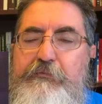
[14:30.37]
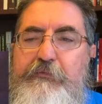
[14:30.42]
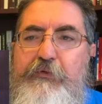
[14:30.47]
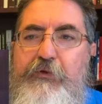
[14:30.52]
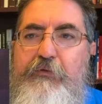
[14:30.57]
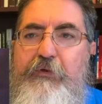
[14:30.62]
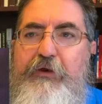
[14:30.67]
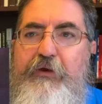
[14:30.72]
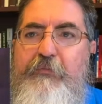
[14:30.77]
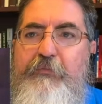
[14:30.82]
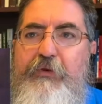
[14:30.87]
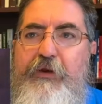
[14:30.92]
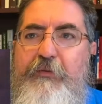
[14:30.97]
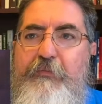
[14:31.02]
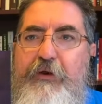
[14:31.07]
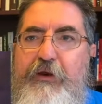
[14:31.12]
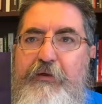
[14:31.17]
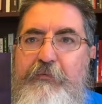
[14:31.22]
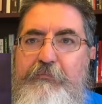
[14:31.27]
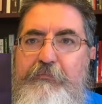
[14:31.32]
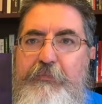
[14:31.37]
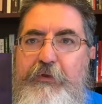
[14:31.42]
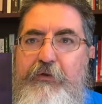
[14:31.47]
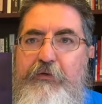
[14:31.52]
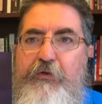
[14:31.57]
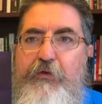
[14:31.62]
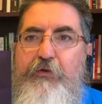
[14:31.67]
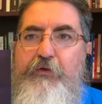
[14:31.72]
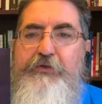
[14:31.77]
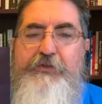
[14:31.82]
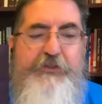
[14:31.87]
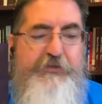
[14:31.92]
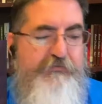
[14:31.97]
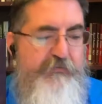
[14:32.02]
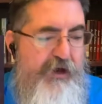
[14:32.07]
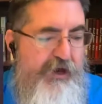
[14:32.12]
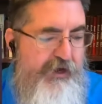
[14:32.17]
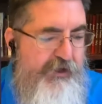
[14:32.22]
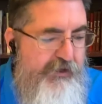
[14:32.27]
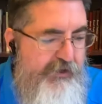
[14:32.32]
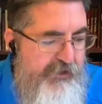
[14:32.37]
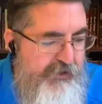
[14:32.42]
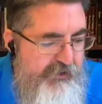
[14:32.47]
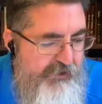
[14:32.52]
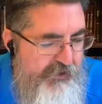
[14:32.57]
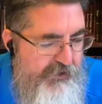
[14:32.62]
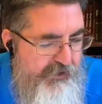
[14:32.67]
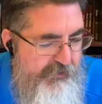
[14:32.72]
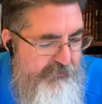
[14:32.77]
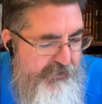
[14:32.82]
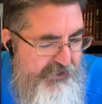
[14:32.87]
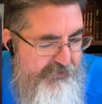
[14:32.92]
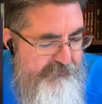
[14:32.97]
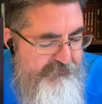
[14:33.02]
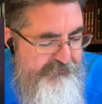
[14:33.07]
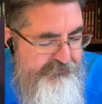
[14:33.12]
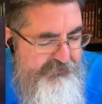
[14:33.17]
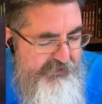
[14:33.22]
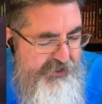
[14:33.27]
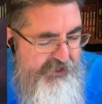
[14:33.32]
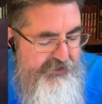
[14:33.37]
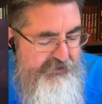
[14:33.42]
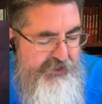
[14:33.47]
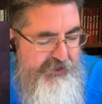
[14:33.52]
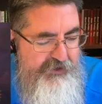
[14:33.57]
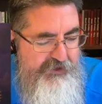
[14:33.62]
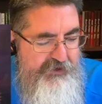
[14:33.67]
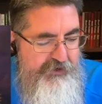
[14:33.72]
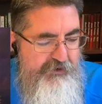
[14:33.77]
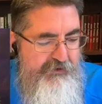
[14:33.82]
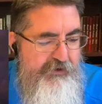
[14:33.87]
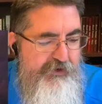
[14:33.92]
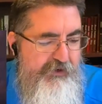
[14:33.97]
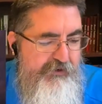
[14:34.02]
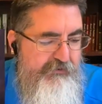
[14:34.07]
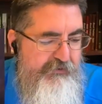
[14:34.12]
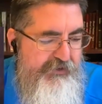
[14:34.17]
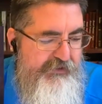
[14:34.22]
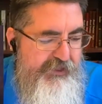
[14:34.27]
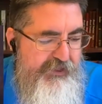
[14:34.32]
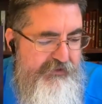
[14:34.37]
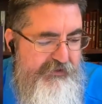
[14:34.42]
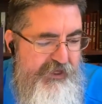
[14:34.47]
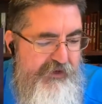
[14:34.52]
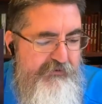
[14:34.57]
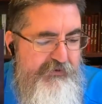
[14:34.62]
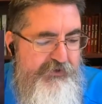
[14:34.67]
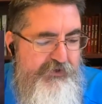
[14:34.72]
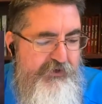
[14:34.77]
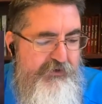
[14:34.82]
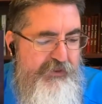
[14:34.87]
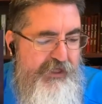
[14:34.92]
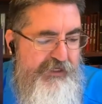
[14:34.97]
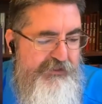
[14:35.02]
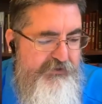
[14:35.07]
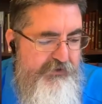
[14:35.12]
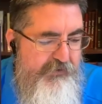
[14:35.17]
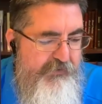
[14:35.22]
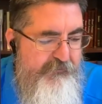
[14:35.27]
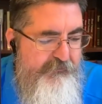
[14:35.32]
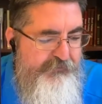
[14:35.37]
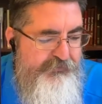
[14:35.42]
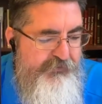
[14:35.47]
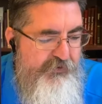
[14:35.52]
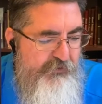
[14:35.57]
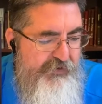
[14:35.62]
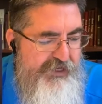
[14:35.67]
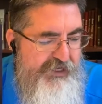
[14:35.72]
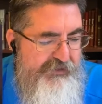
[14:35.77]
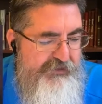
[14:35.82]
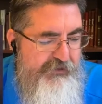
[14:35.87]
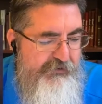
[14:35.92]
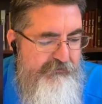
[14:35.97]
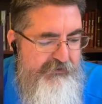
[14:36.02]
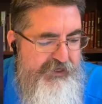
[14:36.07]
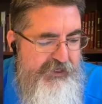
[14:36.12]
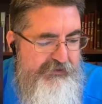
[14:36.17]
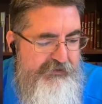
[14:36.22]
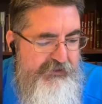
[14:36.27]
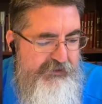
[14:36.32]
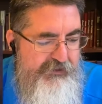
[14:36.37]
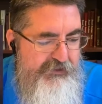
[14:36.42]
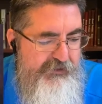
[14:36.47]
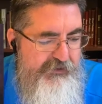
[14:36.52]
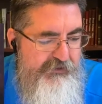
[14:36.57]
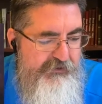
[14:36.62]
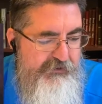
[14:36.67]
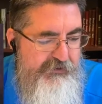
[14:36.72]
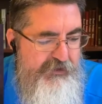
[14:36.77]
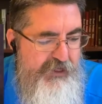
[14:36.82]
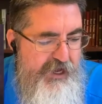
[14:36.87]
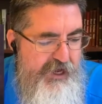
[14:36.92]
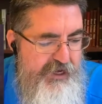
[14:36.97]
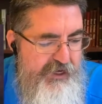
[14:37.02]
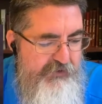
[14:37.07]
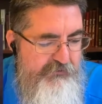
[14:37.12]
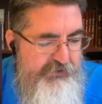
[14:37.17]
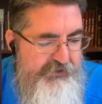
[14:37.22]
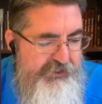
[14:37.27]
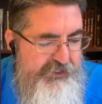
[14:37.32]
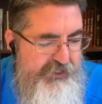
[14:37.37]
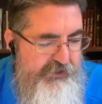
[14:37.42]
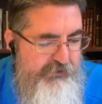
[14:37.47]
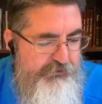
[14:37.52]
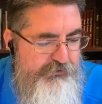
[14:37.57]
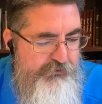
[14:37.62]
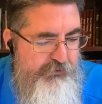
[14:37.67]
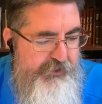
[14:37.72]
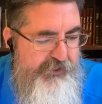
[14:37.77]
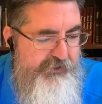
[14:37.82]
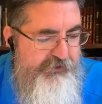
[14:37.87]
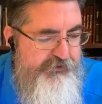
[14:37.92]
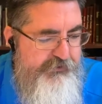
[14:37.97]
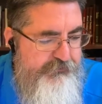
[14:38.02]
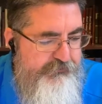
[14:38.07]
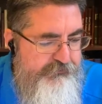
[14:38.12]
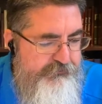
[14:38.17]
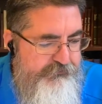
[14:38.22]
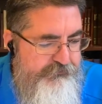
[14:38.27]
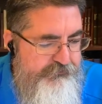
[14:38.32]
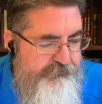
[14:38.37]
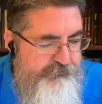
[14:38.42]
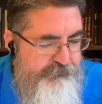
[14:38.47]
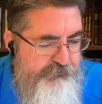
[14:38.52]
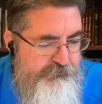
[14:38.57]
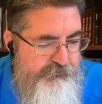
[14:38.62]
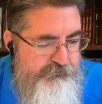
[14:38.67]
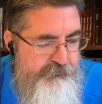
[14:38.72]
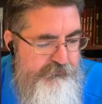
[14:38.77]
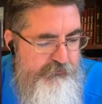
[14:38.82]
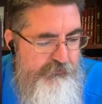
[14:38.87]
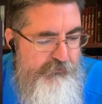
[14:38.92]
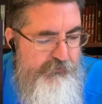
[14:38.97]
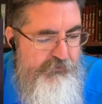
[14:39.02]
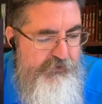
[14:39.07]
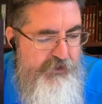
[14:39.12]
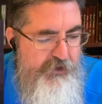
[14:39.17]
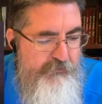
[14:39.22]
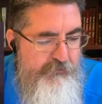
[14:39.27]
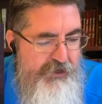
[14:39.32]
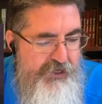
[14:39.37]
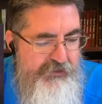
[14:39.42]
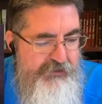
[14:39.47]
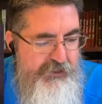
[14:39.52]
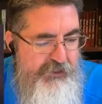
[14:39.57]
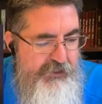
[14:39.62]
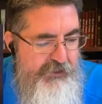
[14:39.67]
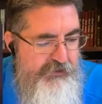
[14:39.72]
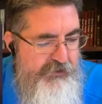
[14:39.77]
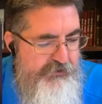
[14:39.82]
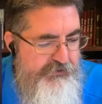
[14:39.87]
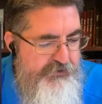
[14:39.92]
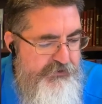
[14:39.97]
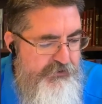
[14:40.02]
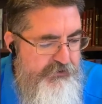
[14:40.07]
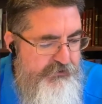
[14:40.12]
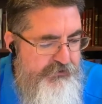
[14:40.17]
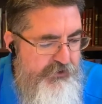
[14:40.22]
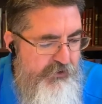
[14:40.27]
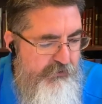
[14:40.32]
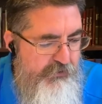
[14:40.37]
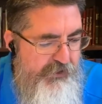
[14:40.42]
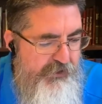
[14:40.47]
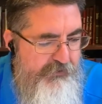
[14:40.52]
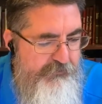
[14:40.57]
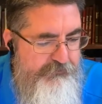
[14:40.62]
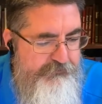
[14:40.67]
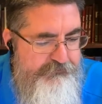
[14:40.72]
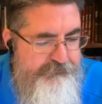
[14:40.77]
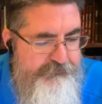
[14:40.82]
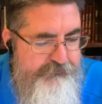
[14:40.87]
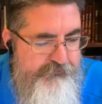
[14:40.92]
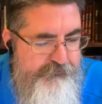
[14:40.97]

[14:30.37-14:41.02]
We don't put him on a horse's body. But they would do that. So we got the lion with the eagle's wings, but then it doesn't do so well.